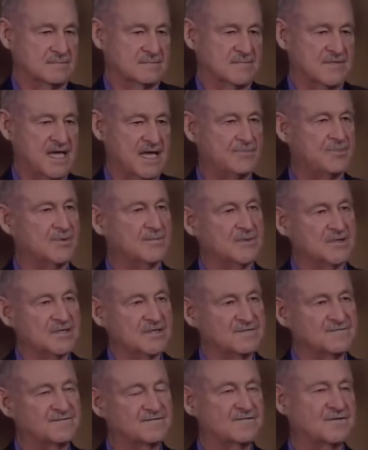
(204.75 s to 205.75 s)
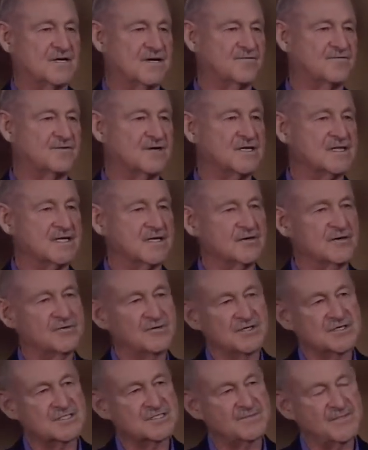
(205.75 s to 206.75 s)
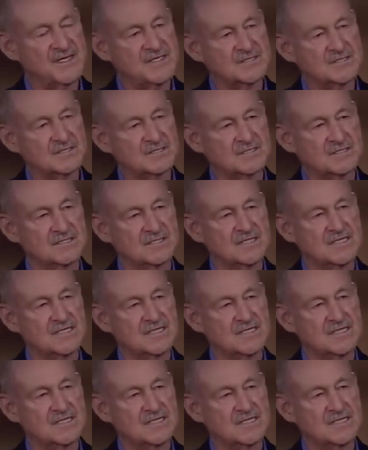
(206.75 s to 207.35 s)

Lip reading: capable of covering their own expenses,